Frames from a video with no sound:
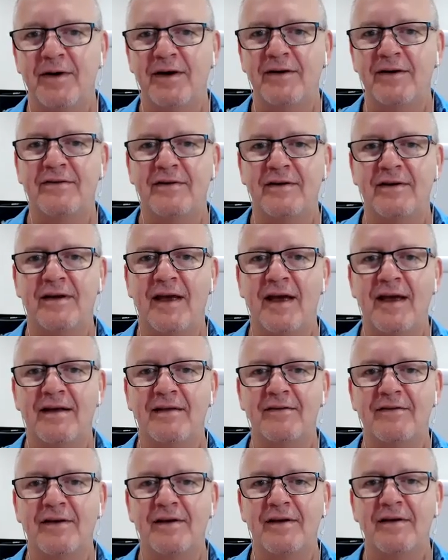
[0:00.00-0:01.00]
best in
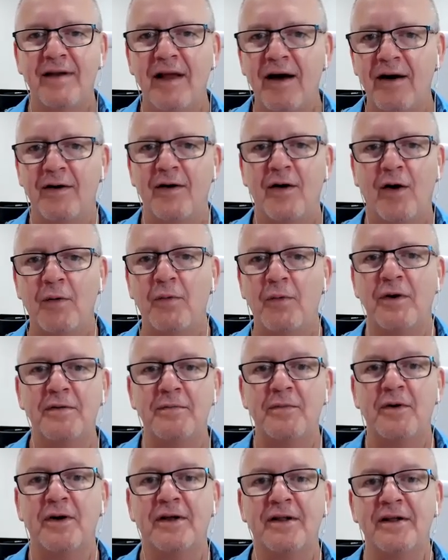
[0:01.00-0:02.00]
Cairns. No, I wanted
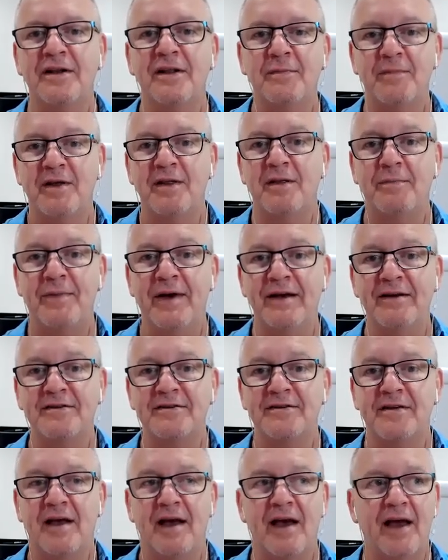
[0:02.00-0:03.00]
my clinic to be the
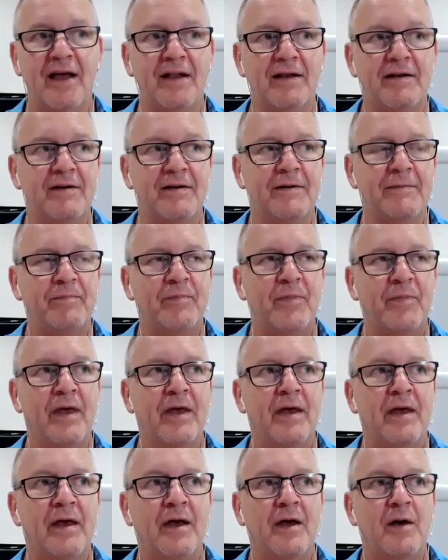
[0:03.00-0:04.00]
best. And
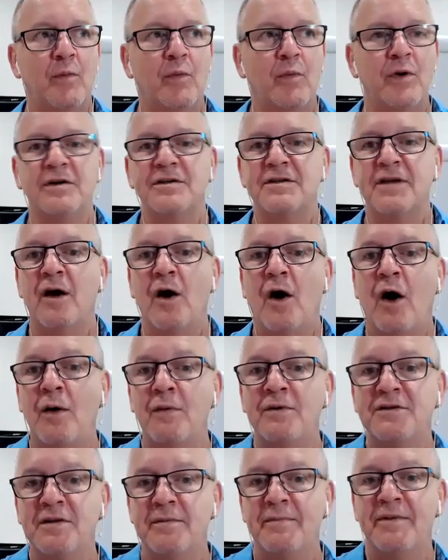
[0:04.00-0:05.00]
would I say I
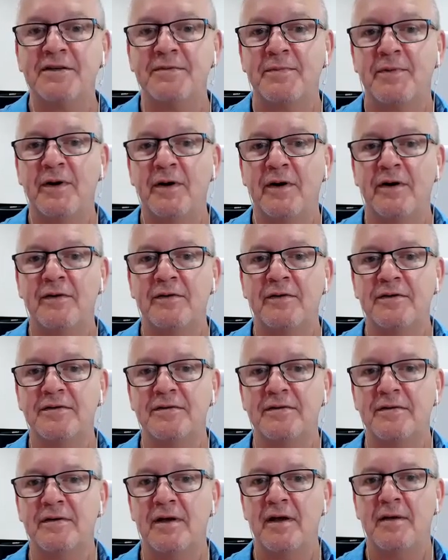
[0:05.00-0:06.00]
was the best
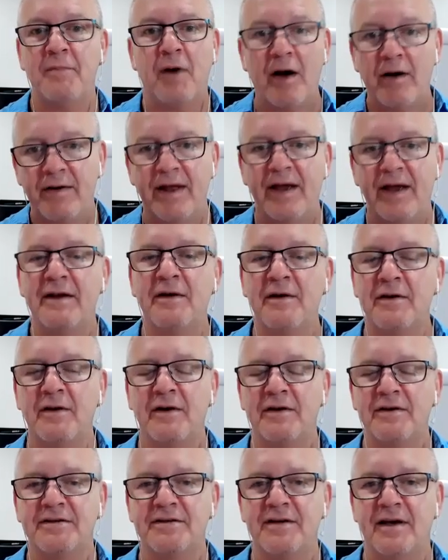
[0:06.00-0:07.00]
podiatrist? In my own head, I'd
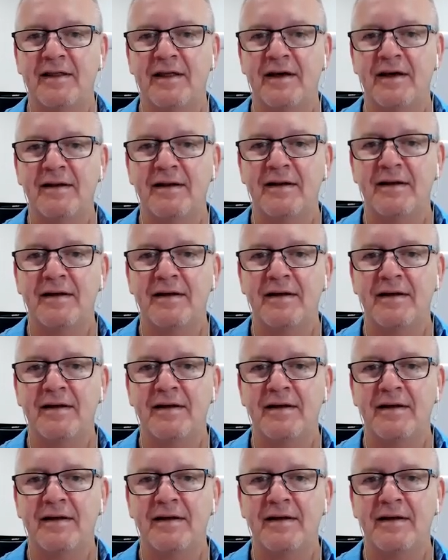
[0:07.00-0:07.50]
like to say that.